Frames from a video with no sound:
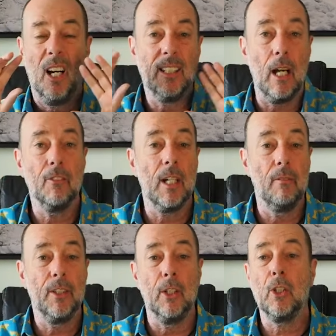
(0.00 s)
I don't
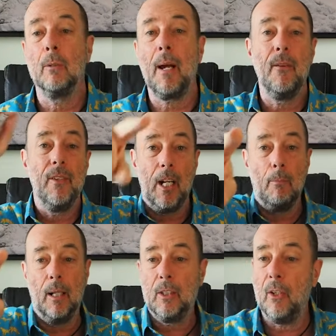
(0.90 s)
generally do this on the main video,
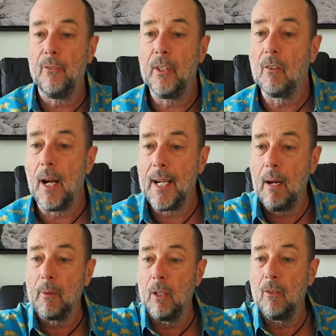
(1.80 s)
but I do it for you right
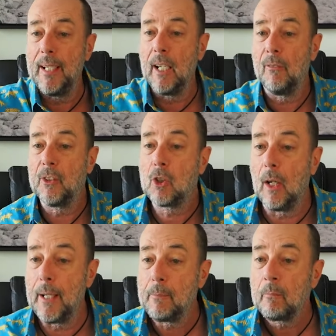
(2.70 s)
now. I'm going to read it off the
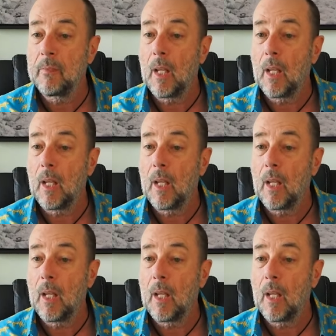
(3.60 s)
screen.